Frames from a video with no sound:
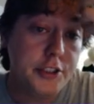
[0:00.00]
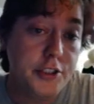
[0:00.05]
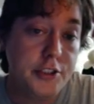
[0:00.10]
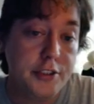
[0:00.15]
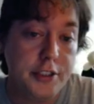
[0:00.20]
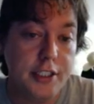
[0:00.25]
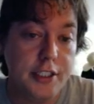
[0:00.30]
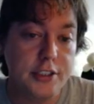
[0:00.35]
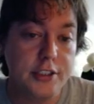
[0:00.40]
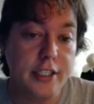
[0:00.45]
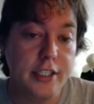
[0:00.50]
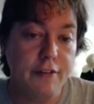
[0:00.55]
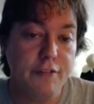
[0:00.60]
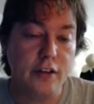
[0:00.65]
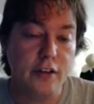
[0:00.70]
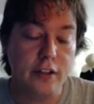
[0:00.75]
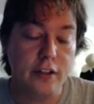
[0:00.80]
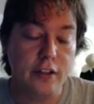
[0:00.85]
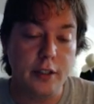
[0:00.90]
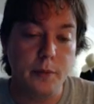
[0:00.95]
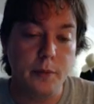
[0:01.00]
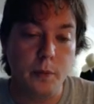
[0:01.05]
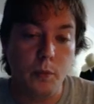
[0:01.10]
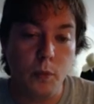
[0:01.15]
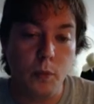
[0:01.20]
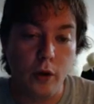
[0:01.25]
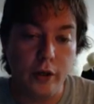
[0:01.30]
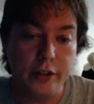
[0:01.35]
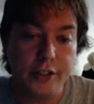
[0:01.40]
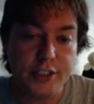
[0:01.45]
is definitely
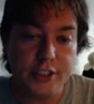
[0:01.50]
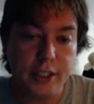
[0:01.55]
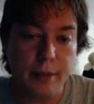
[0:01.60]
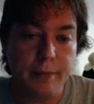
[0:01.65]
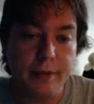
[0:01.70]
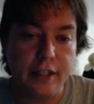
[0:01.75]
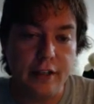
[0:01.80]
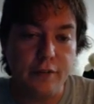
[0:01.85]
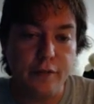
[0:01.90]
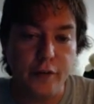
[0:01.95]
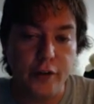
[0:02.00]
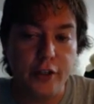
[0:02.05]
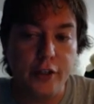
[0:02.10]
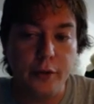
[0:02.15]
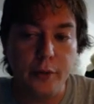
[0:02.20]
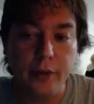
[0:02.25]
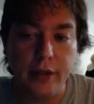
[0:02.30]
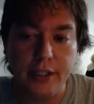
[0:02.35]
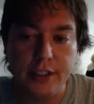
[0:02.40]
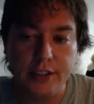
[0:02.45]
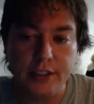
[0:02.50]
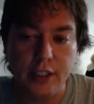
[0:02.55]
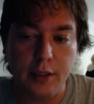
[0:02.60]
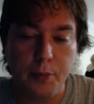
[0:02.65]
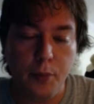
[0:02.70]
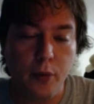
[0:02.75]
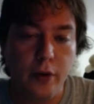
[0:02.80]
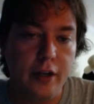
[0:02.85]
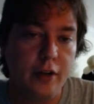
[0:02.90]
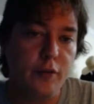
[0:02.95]
worth something for you and is a
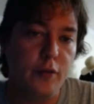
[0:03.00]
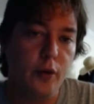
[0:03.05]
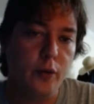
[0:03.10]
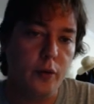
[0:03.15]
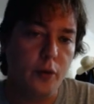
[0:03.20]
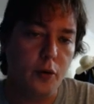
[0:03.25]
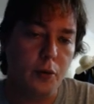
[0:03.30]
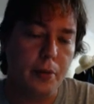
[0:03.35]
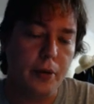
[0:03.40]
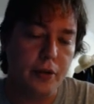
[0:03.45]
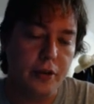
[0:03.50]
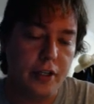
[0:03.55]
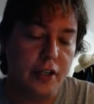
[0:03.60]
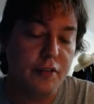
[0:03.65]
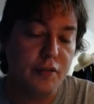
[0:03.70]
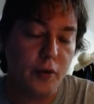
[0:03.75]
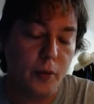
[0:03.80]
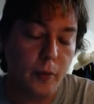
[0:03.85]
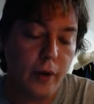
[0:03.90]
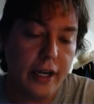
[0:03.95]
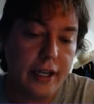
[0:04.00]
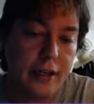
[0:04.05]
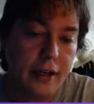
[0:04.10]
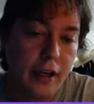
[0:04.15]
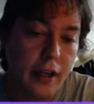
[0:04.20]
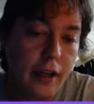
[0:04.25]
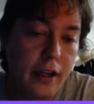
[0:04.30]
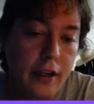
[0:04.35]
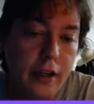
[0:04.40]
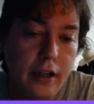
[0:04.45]
point of vulnerability for white.
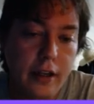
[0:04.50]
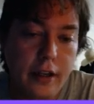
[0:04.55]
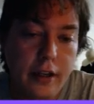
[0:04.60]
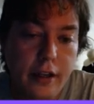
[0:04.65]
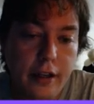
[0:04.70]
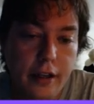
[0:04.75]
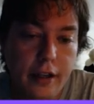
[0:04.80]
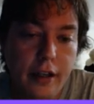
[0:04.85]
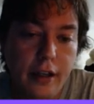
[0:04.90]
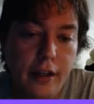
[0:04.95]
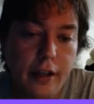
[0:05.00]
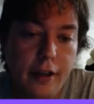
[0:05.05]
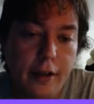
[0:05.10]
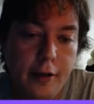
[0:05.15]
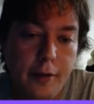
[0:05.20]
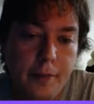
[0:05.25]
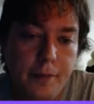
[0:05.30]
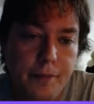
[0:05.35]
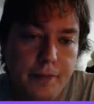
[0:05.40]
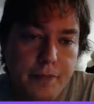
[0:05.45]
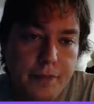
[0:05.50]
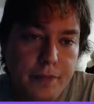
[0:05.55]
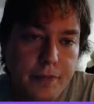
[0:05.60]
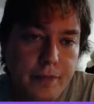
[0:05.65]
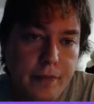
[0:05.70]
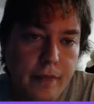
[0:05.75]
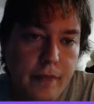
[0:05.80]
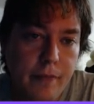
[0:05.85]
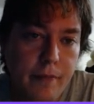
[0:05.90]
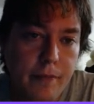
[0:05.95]

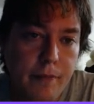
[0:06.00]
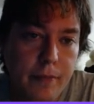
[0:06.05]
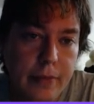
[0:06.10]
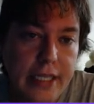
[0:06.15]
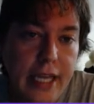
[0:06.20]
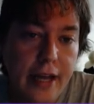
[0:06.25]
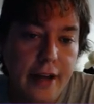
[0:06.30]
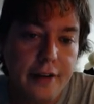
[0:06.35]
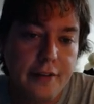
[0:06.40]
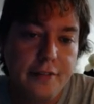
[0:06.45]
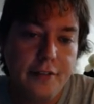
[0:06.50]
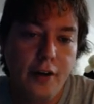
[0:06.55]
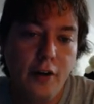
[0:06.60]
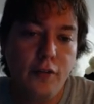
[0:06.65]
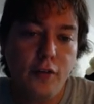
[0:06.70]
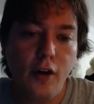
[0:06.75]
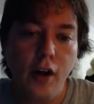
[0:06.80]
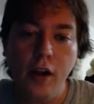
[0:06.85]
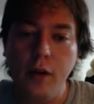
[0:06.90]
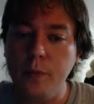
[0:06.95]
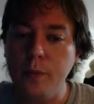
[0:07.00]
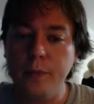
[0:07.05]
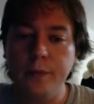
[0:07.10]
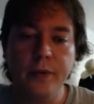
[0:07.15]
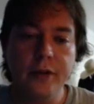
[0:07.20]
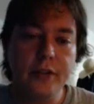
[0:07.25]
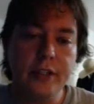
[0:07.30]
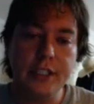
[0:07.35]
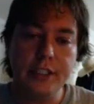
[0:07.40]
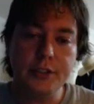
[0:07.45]
But yeah, overall,
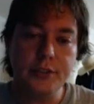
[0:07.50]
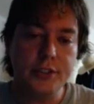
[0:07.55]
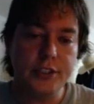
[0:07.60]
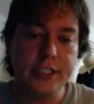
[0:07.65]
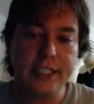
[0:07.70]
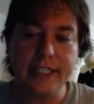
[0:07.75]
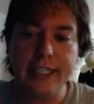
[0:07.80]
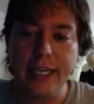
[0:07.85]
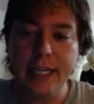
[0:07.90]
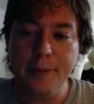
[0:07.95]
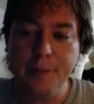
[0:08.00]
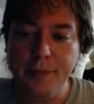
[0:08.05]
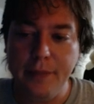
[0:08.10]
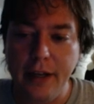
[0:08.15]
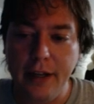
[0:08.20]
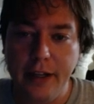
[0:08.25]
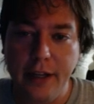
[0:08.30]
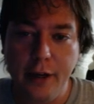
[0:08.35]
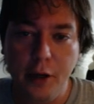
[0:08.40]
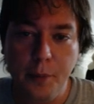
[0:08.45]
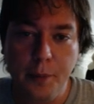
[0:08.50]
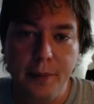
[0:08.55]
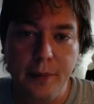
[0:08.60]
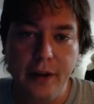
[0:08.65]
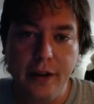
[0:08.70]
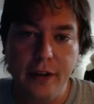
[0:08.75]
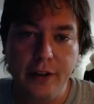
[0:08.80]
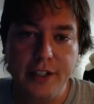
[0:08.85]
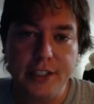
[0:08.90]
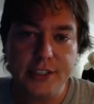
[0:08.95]
really interesting game. I hope
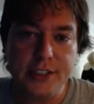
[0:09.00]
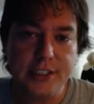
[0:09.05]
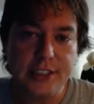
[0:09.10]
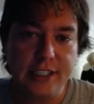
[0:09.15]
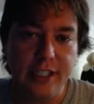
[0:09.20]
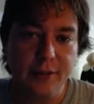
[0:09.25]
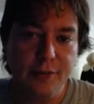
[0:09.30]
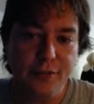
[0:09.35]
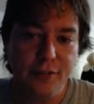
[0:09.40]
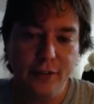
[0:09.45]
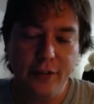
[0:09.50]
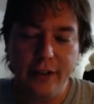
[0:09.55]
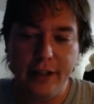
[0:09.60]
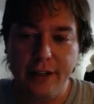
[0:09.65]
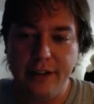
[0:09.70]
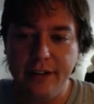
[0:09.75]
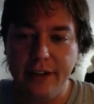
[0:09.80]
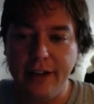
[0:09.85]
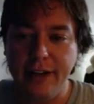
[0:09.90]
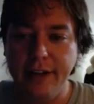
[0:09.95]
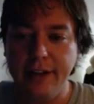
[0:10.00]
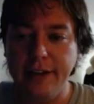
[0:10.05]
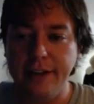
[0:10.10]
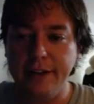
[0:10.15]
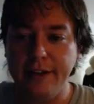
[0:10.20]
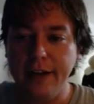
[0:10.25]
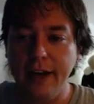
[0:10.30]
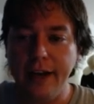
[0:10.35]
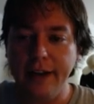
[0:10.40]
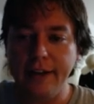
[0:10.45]
all this is helpful, and
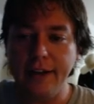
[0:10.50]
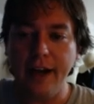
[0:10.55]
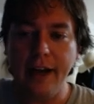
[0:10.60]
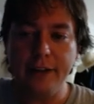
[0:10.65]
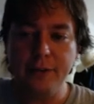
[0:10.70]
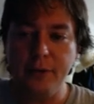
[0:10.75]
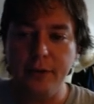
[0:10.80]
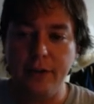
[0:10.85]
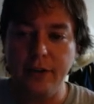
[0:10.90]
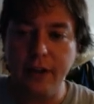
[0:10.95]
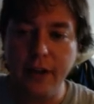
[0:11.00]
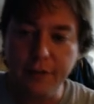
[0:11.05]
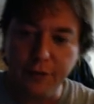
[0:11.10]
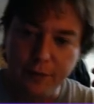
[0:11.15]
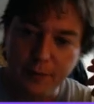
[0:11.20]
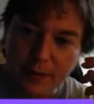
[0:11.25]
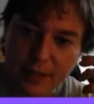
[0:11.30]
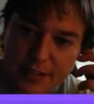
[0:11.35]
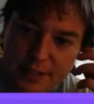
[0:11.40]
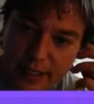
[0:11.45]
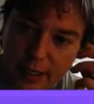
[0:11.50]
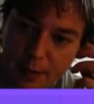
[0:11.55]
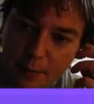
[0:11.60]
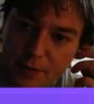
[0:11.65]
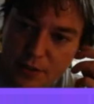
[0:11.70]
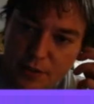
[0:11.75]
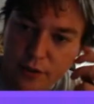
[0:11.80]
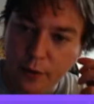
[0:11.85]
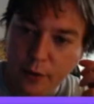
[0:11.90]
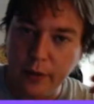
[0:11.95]
I learn a lot from these
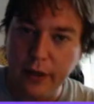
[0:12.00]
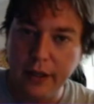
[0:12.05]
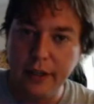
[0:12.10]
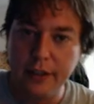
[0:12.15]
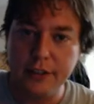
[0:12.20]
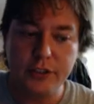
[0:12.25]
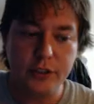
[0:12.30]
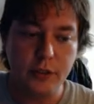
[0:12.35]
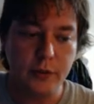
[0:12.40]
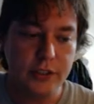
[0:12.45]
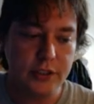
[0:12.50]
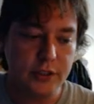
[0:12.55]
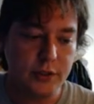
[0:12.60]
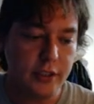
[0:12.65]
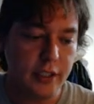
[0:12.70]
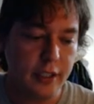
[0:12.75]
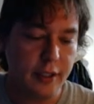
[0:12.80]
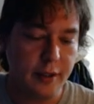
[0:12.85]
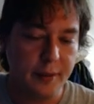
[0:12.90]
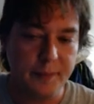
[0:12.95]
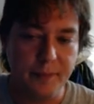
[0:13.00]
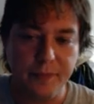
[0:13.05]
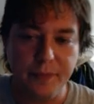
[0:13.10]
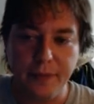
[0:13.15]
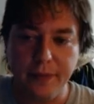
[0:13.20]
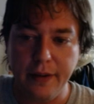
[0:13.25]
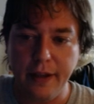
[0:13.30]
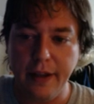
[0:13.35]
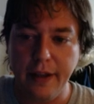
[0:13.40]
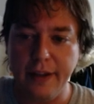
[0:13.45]
games. So it's
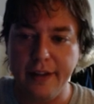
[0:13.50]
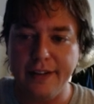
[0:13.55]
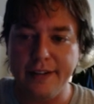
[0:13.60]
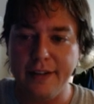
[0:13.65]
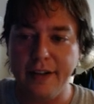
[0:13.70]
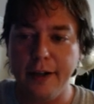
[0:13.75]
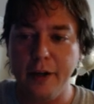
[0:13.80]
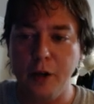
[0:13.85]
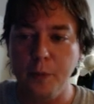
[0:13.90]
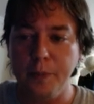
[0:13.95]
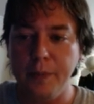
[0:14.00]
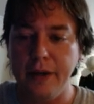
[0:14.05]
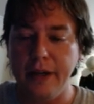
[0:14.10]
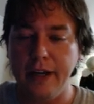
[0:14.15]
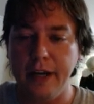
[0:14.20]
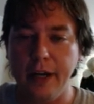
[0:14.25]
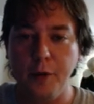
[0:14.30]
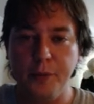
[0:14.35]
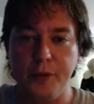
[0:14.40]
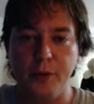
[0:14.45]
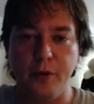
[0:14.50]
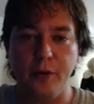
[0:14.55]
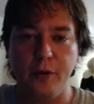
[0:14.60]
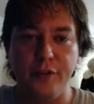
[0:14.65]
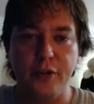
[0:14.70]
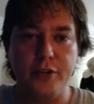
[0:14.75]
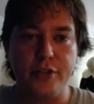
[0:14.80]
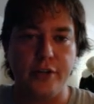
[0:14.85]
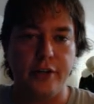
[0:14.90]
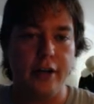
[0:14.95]
I hope the
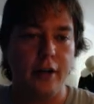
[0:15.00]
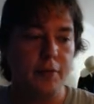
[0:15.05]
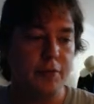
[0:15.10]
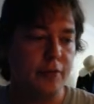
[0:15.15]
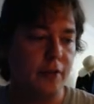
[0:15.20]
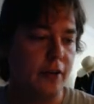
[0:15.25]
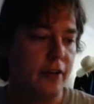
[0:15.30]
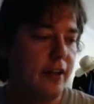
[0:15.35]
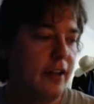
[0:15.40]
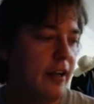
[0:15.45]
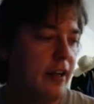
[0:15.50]
reviews are helpful.